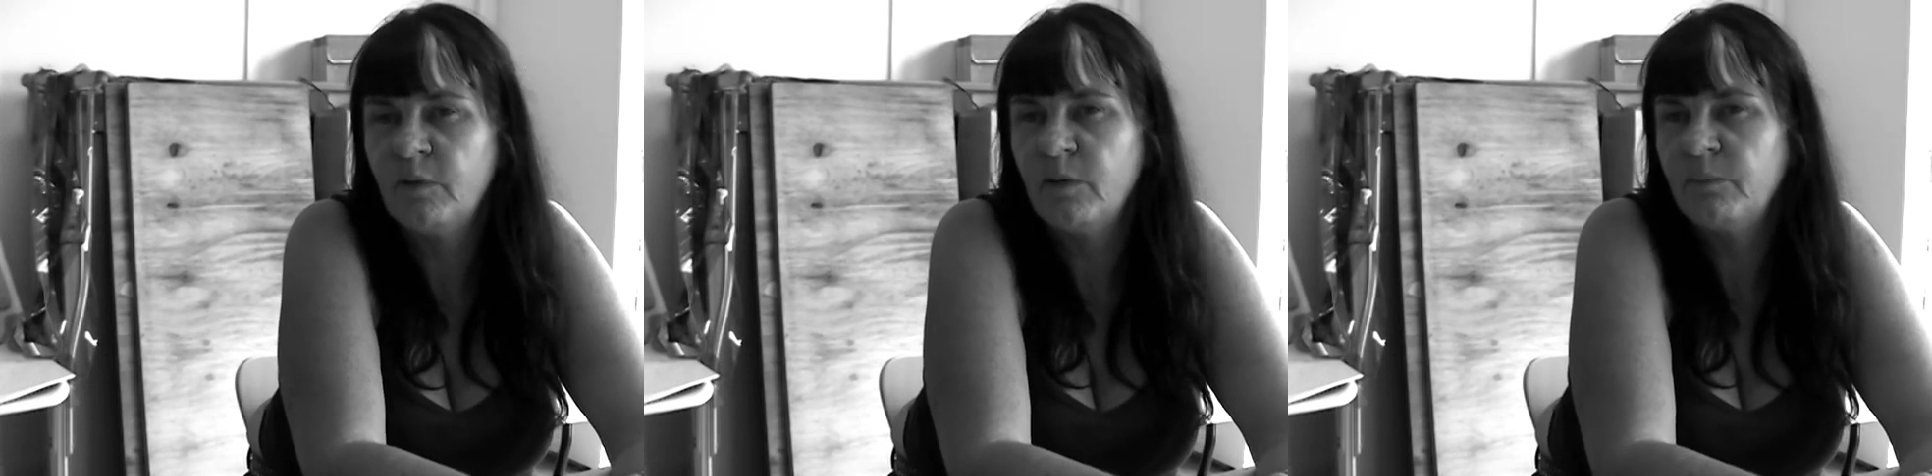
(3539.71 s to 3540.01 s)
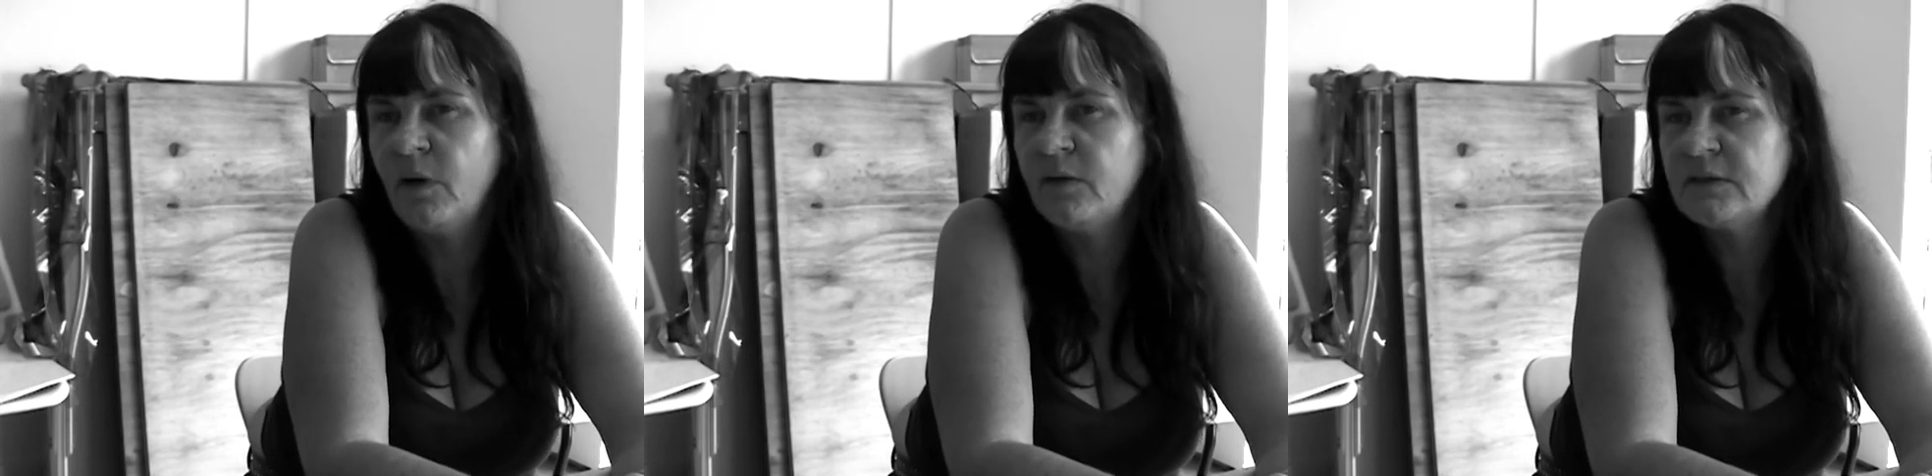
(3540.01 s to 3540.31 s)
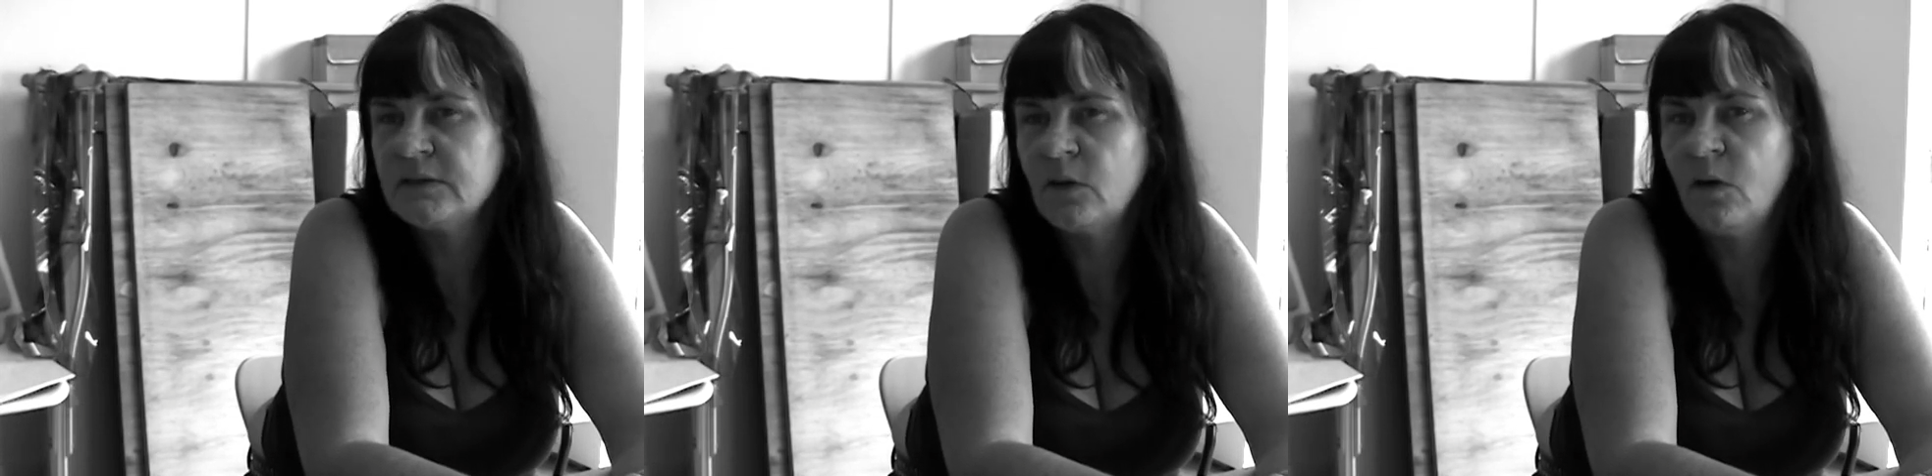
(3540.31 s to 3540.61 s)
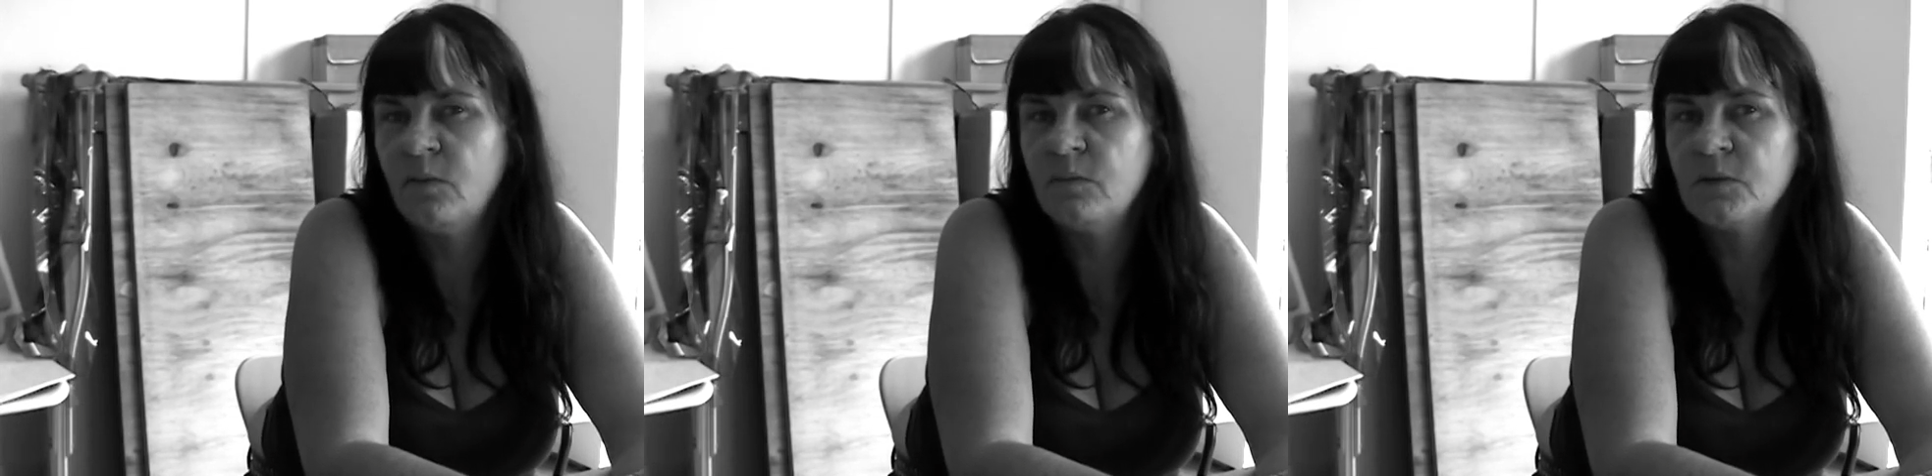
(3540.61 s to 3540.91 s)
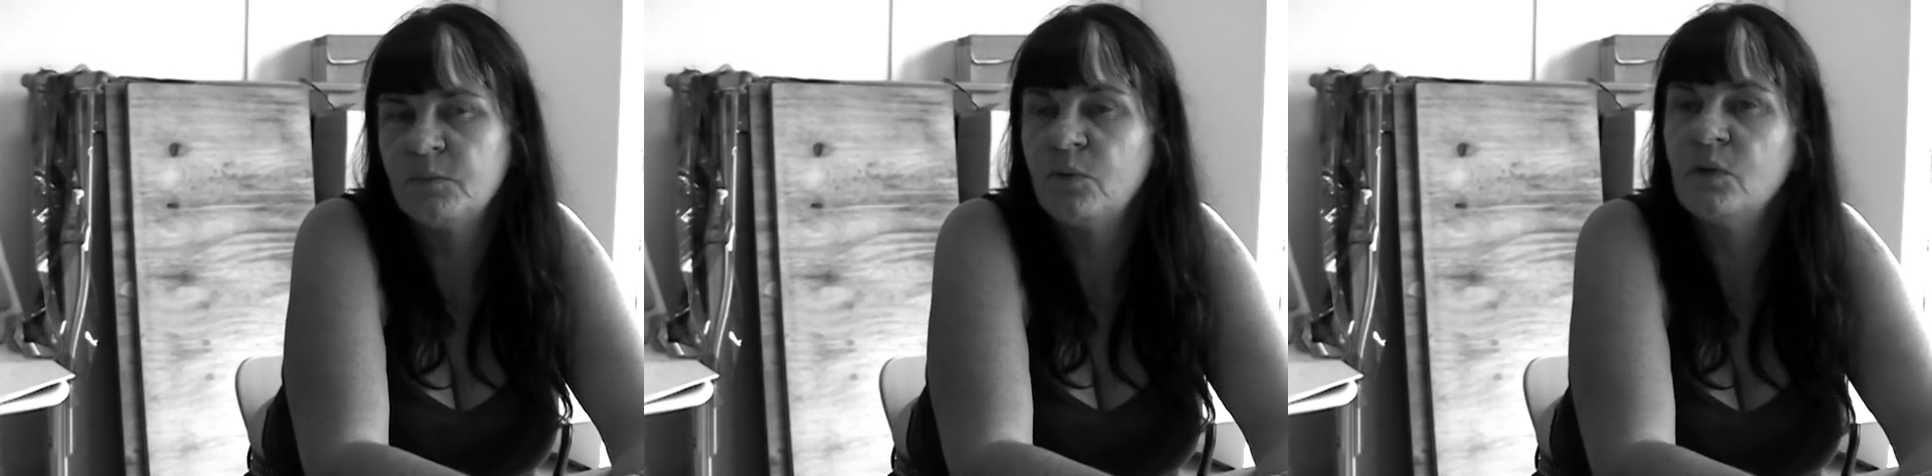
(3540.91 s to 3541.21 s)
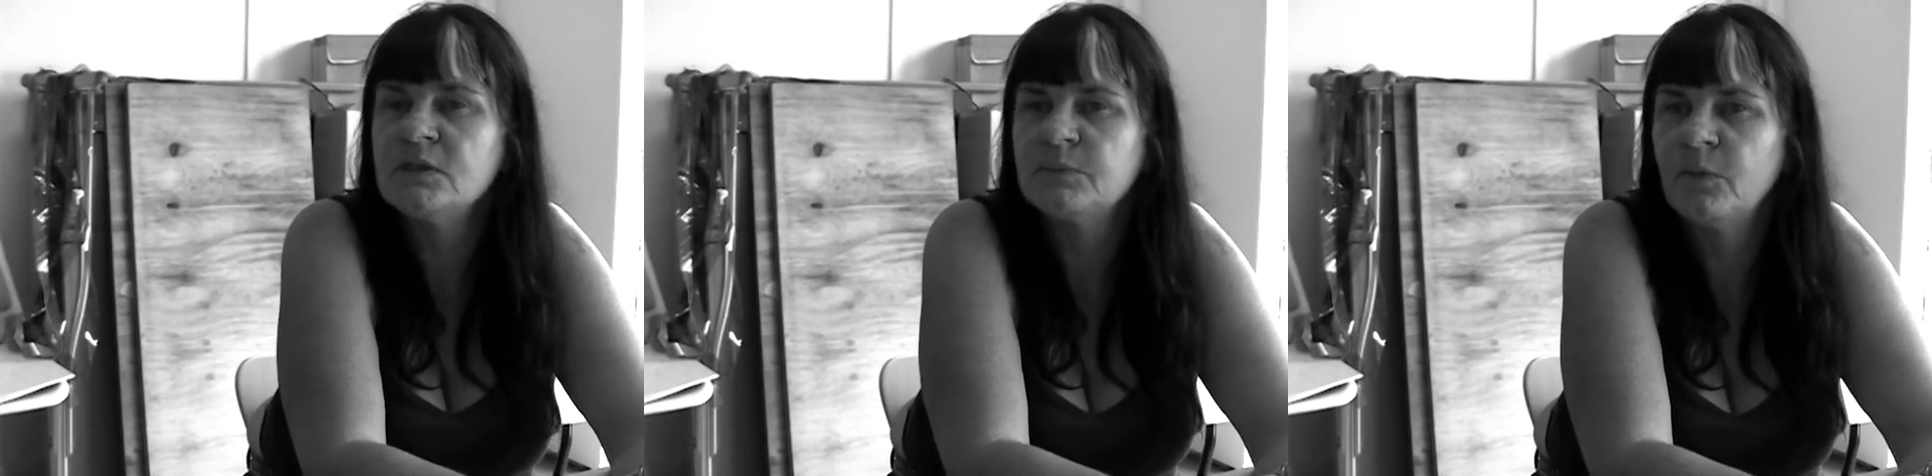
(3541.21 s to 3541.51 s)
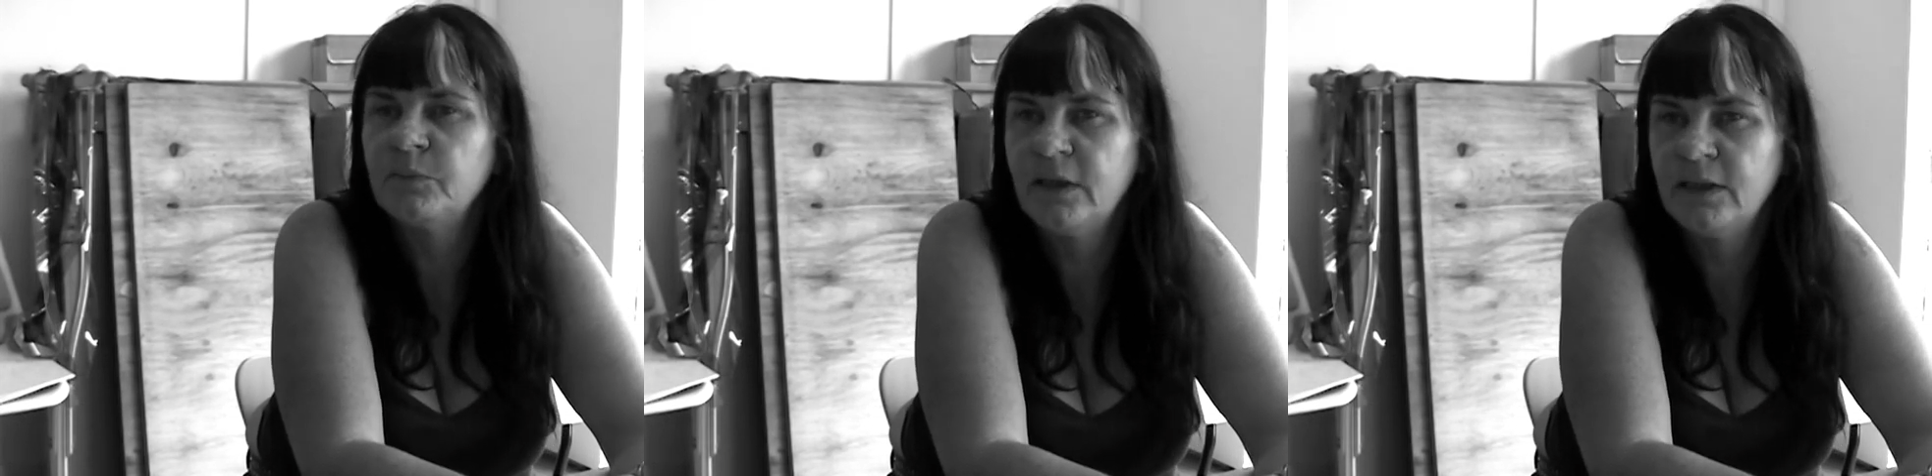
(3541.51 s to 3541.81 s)
By this time the boys'
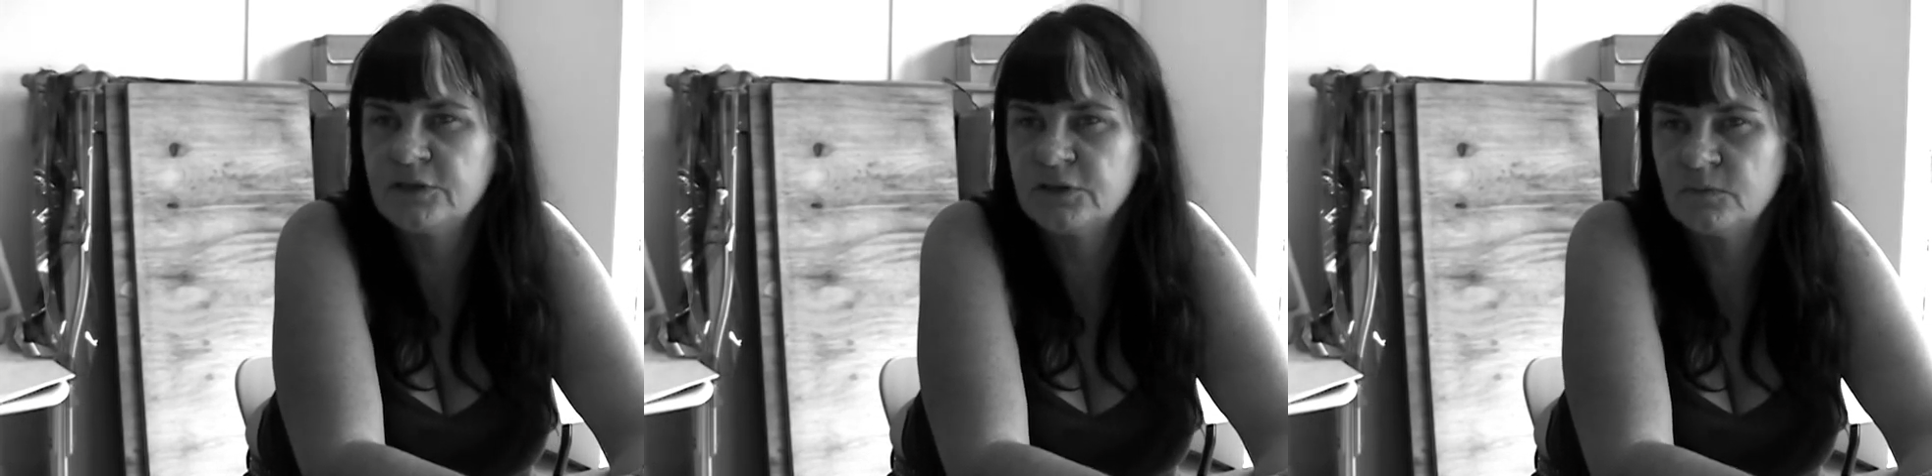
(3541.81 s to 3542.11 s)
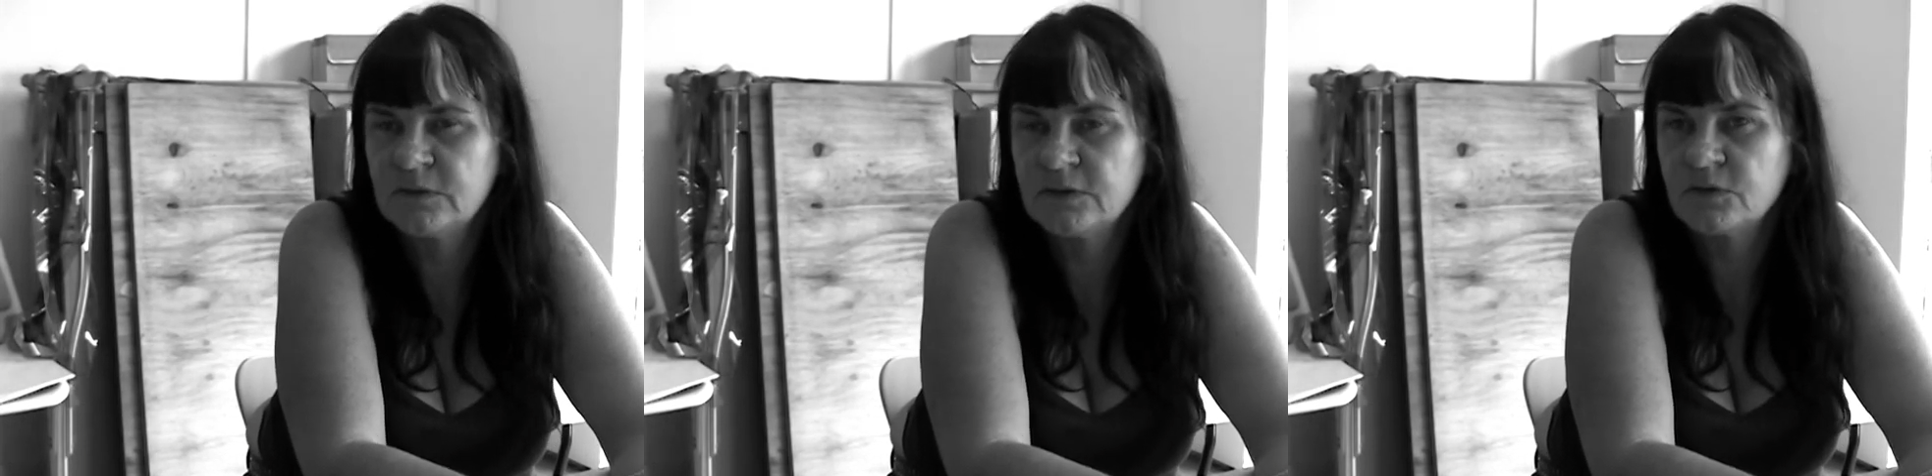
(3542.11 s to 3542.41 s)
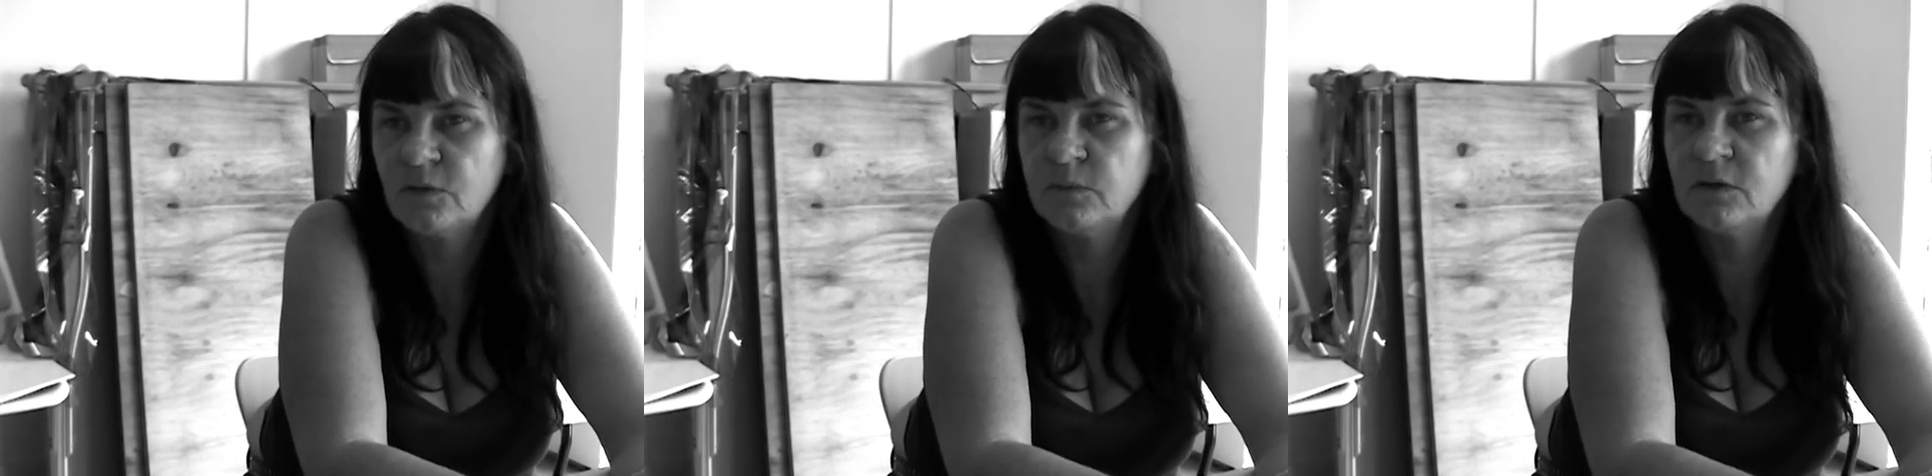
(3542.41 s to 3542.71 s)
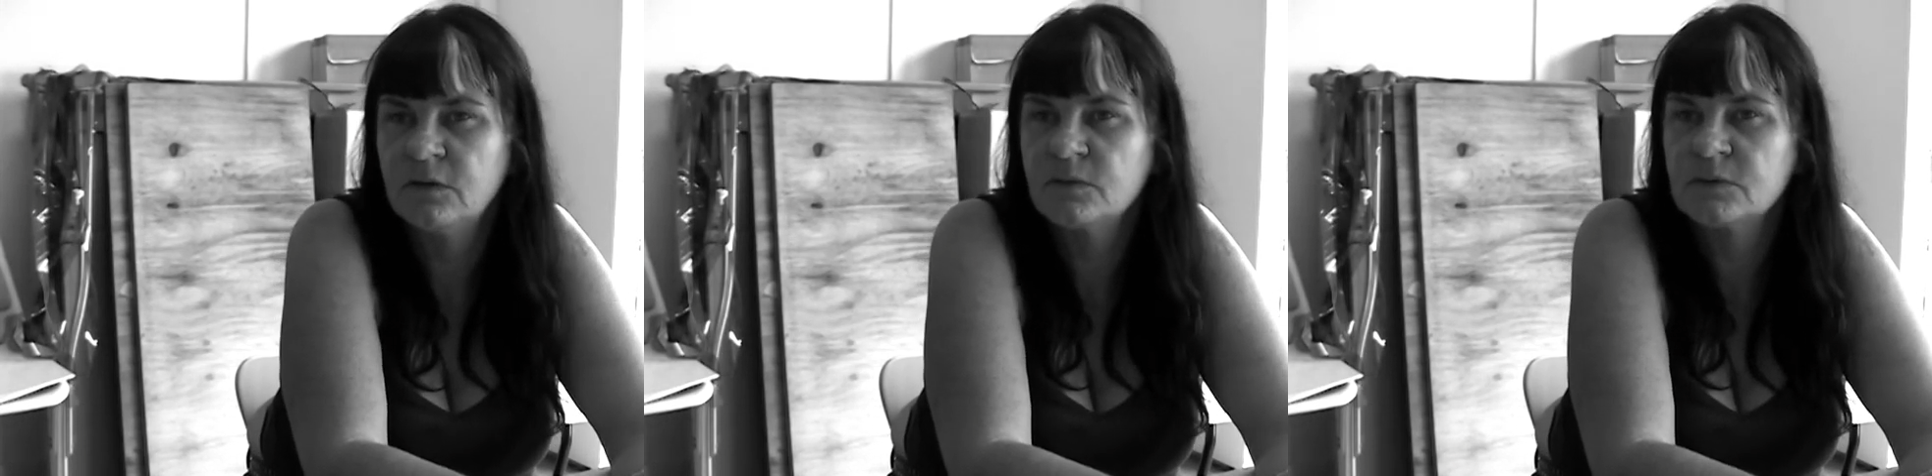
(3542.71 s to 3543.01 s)
population was in trouble, and there